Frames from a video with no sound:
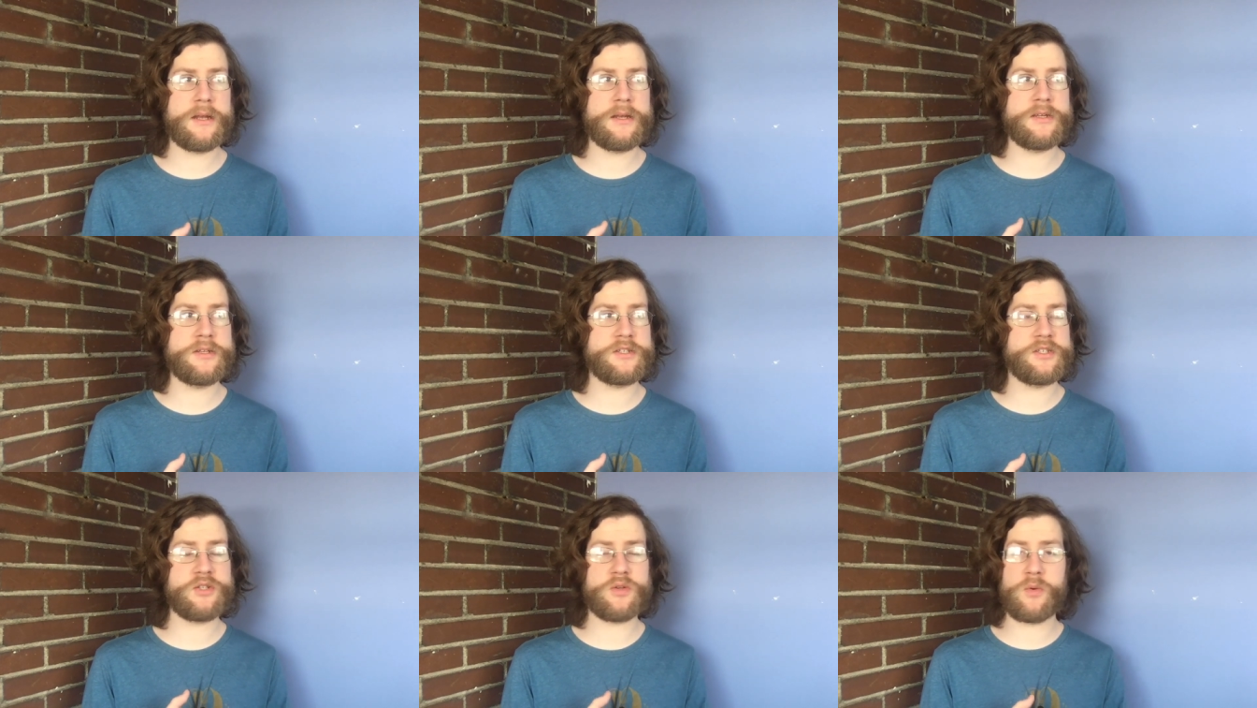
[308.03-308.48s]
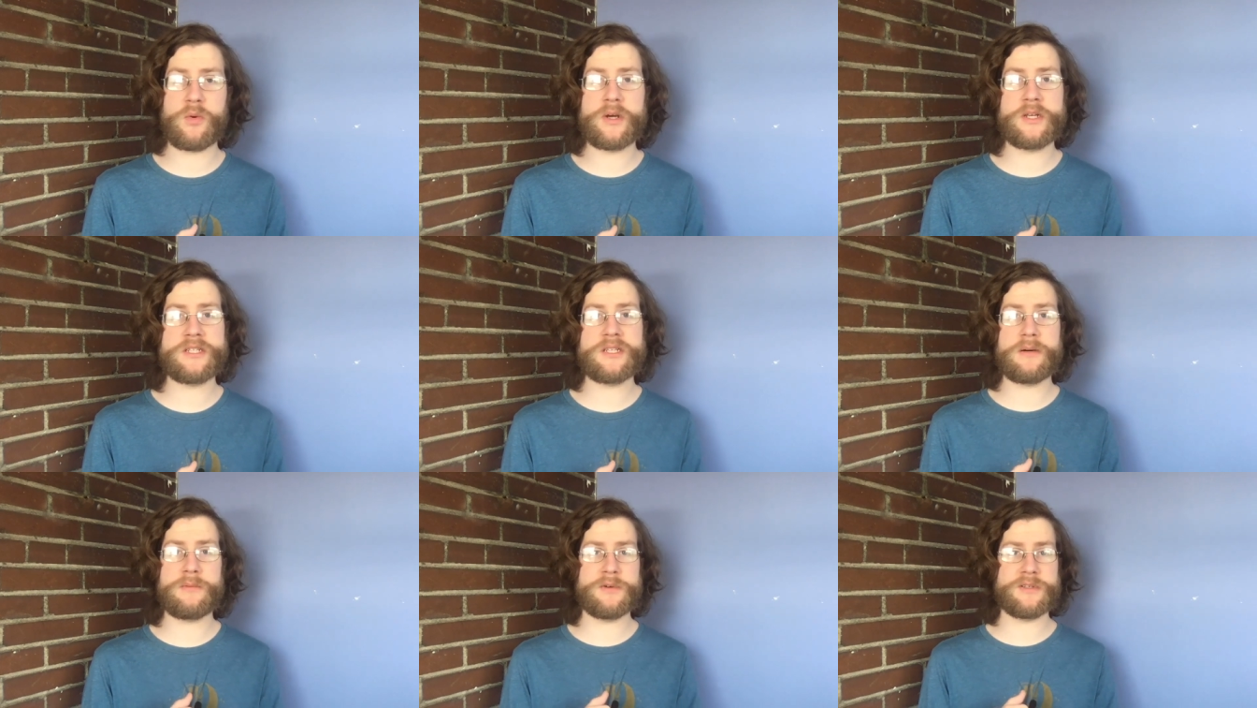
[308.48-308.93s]
destroy
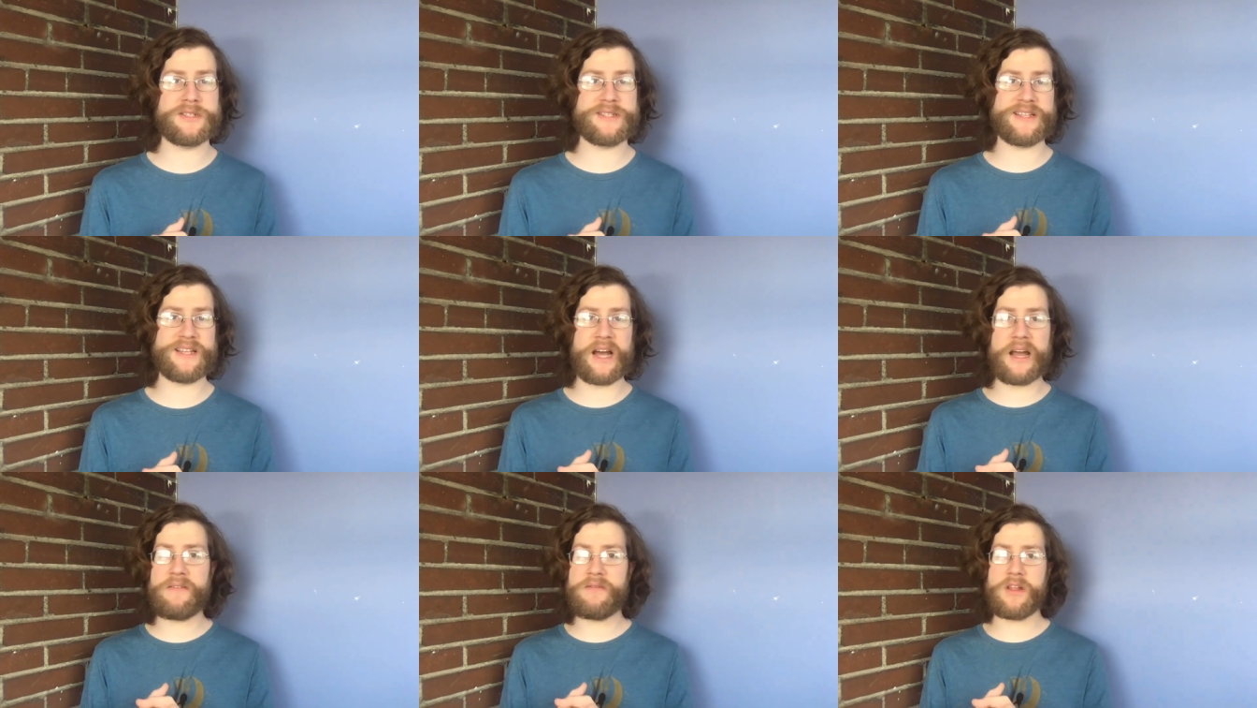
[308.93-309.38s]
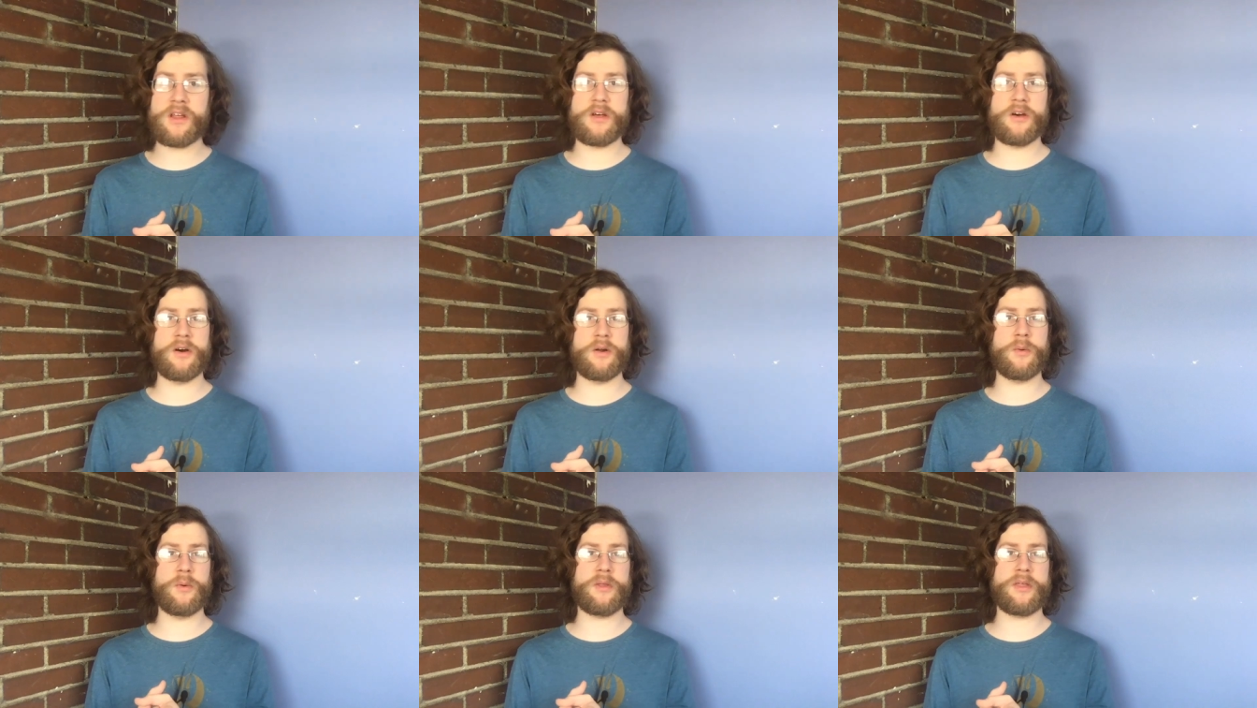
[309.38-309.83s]
someone's
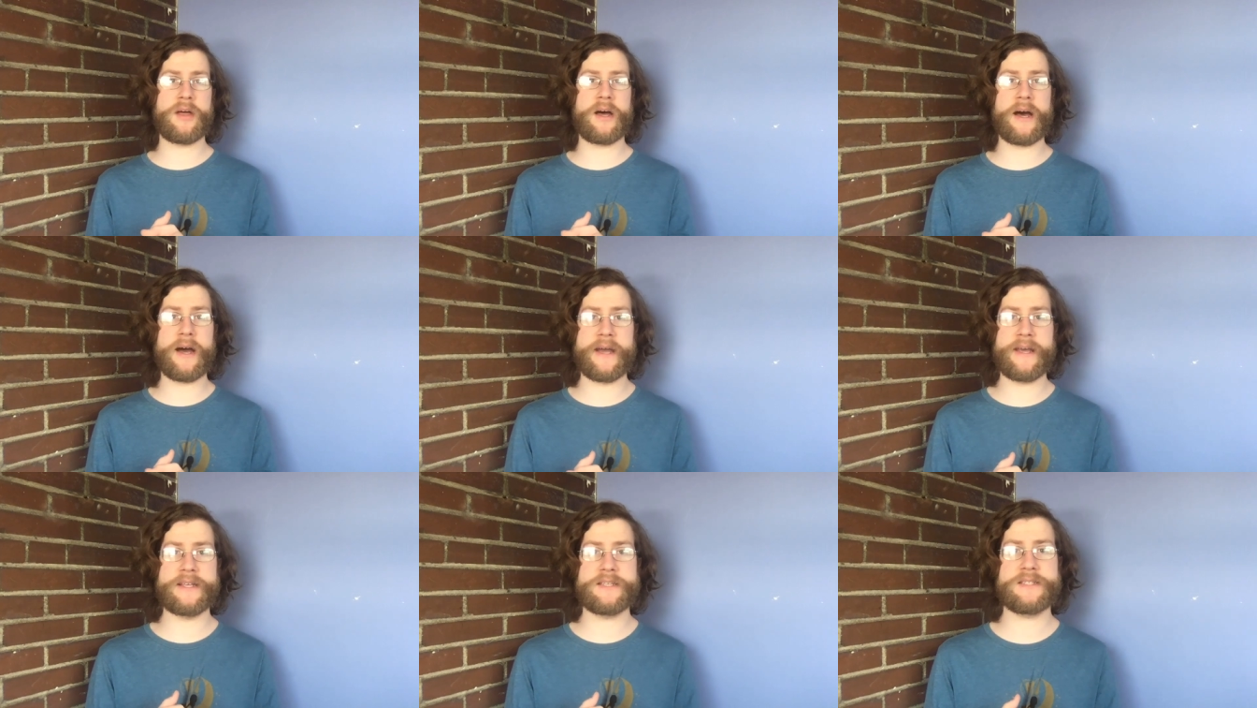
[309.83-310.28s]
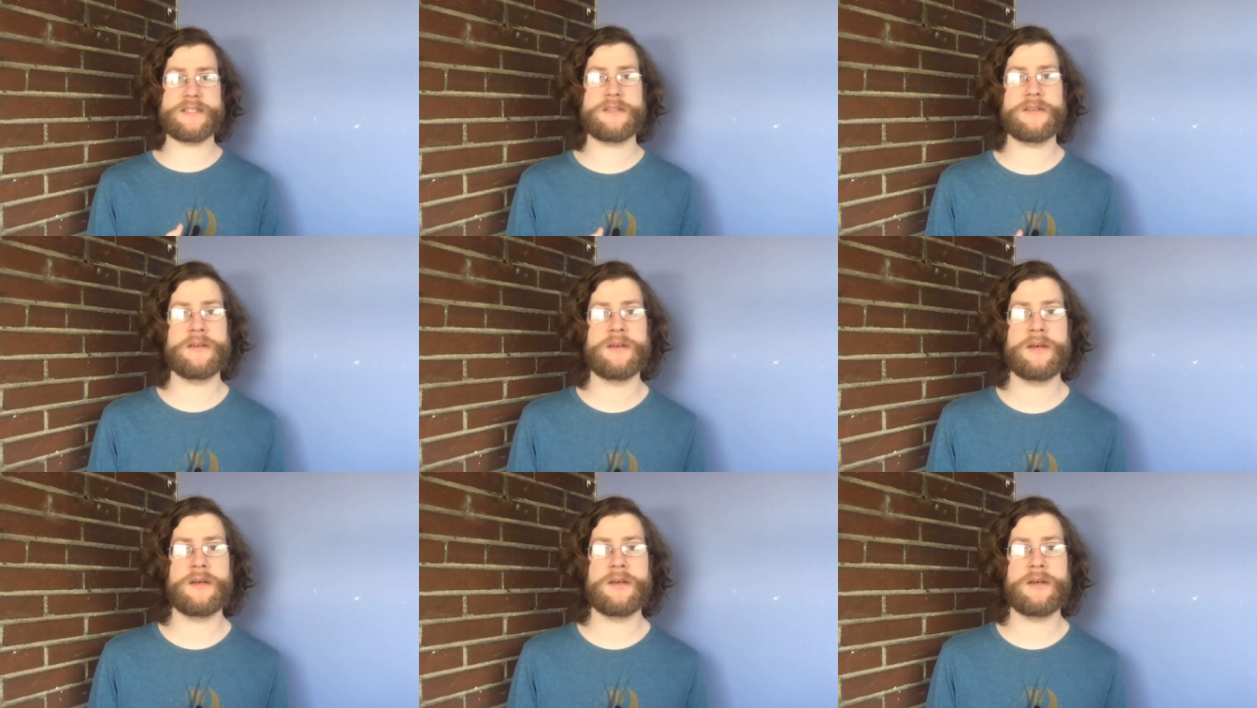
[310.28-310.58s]
livelihood with ice.